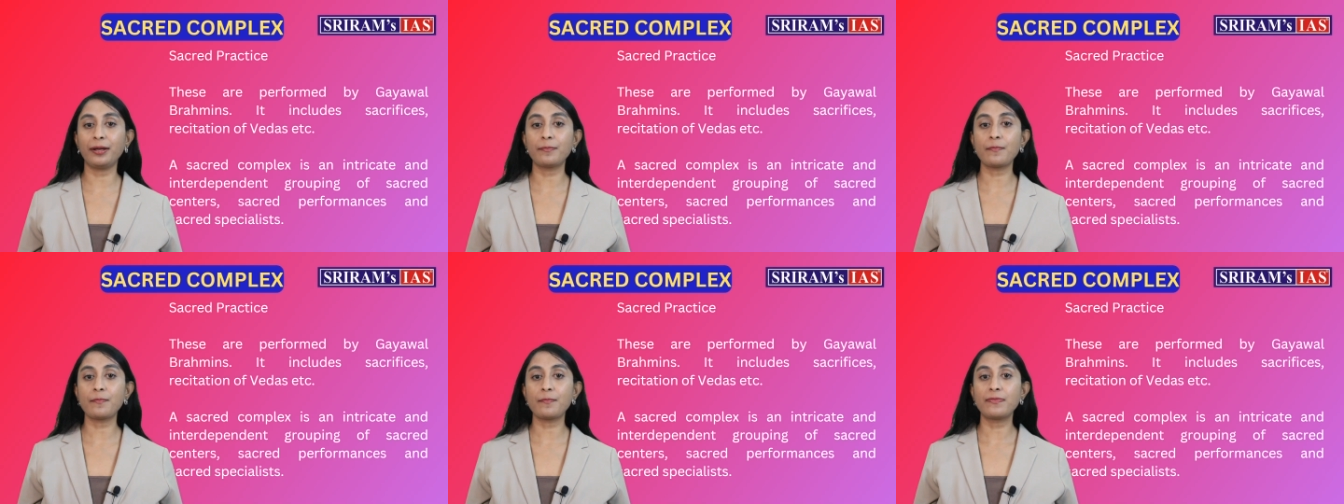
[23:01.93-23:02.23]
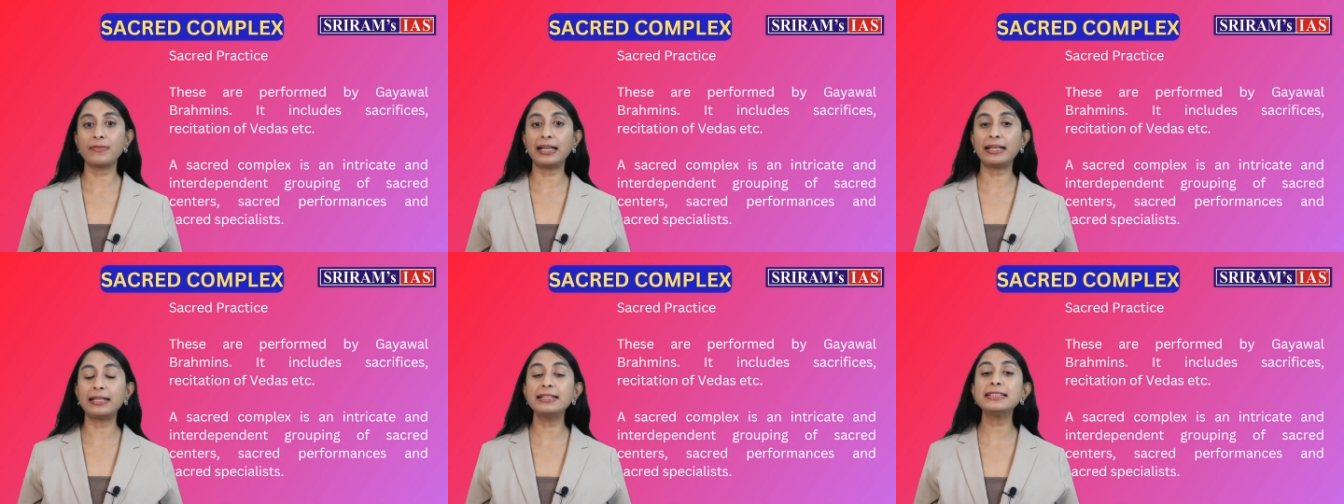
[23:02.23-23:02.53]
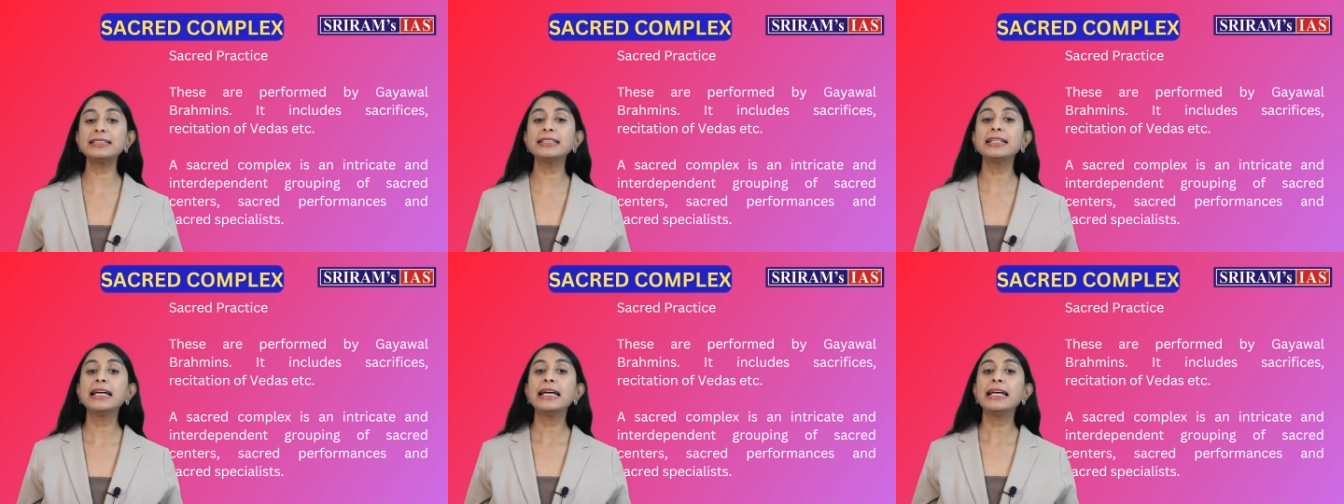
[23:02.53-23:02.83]
that is
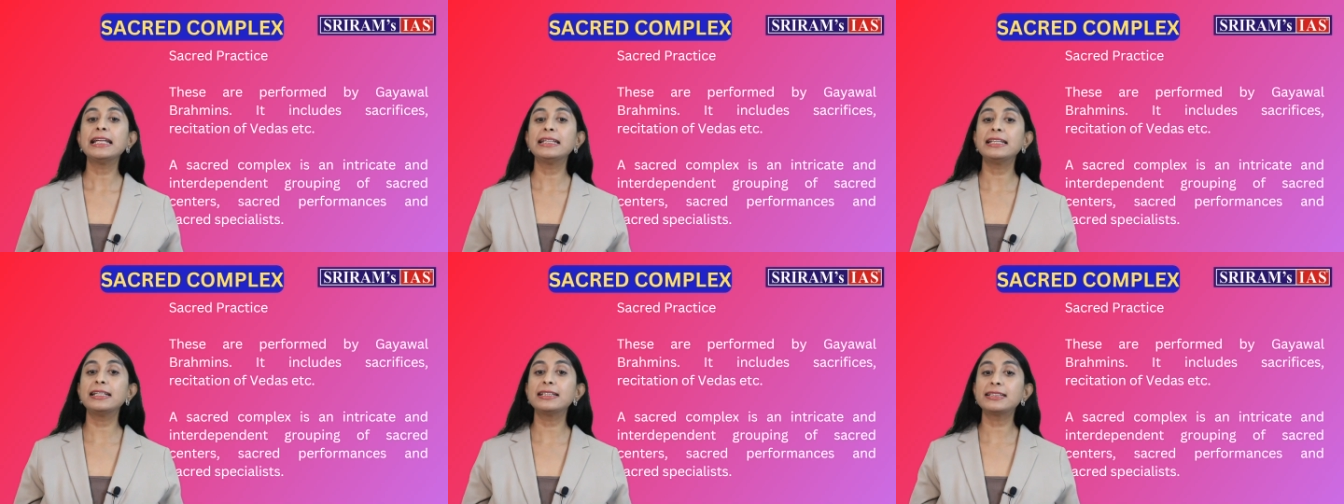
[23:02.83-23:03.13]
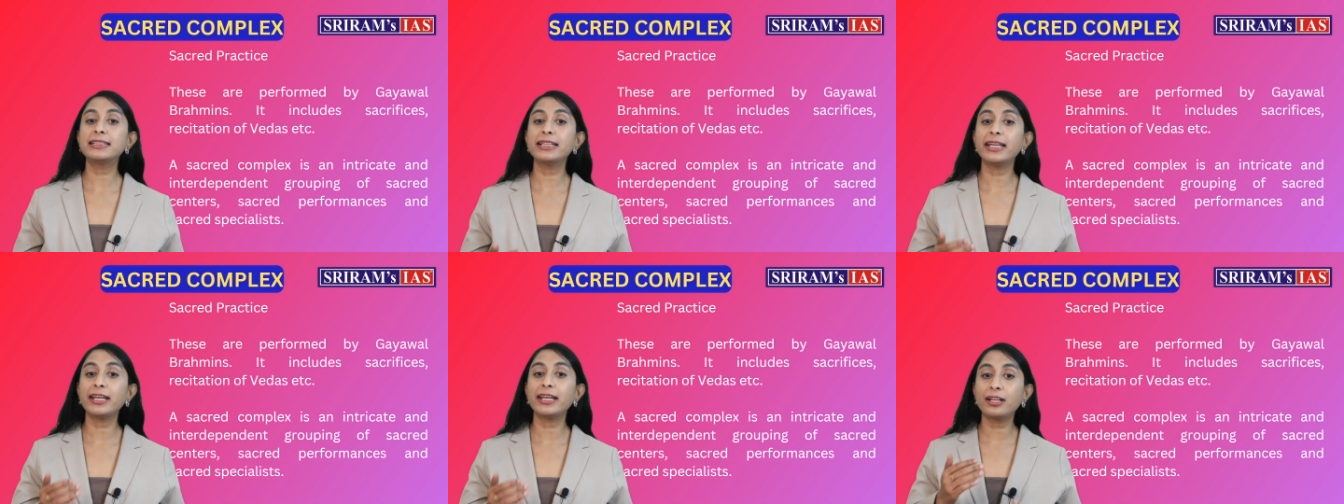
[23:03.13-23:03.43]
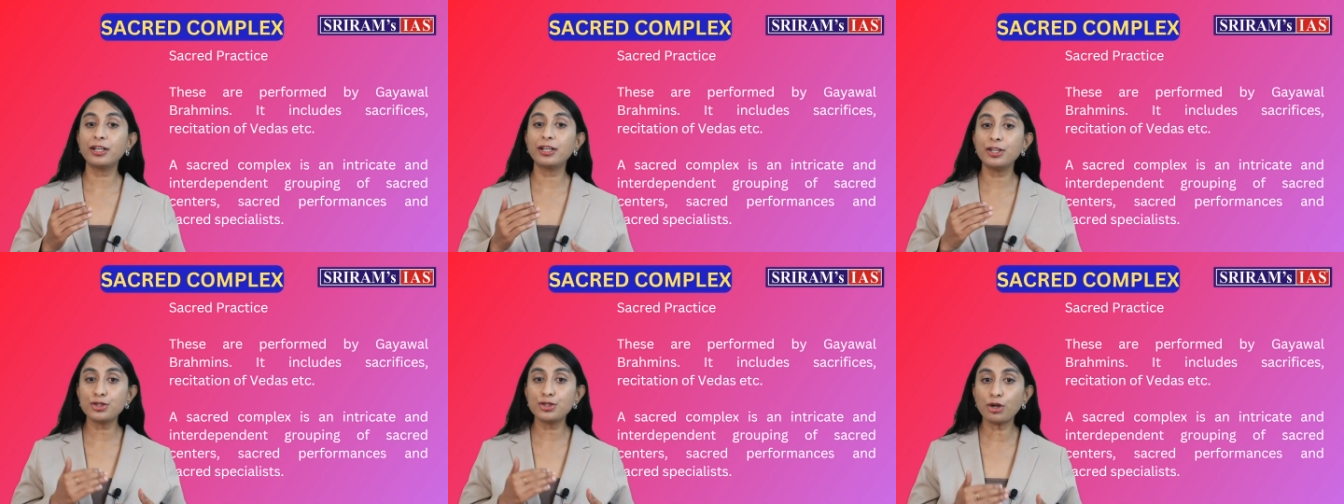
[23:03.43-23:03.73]
the sacred
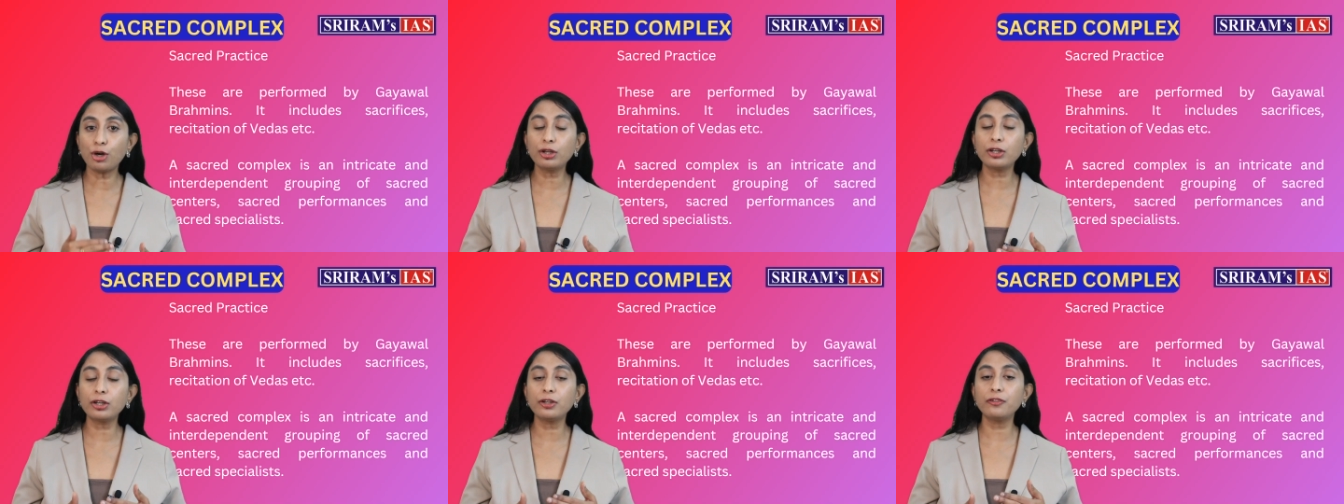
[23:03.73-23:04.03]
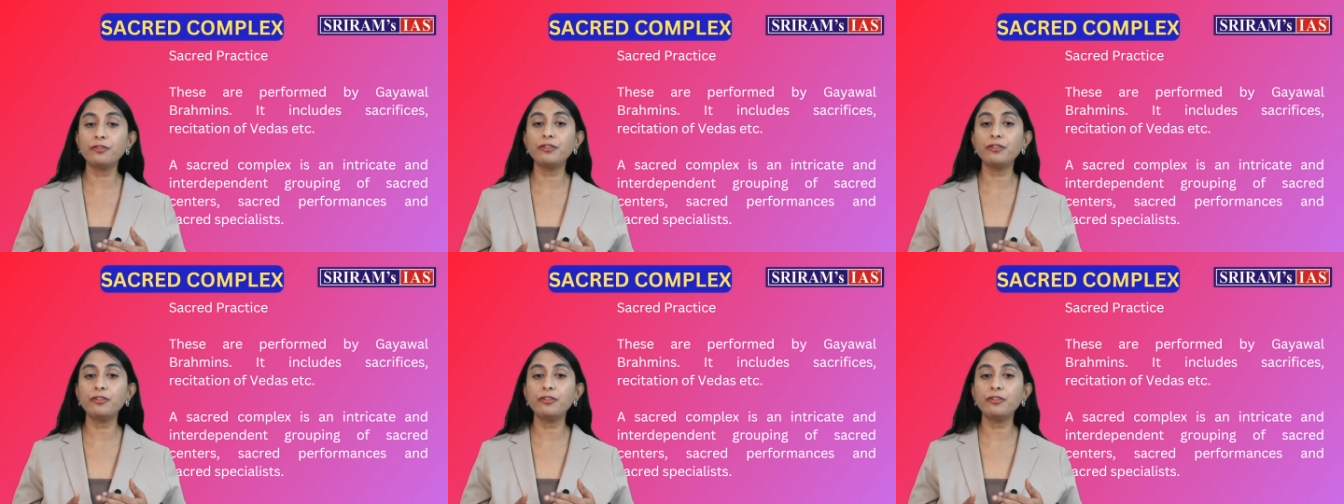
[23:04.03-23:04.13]
geography,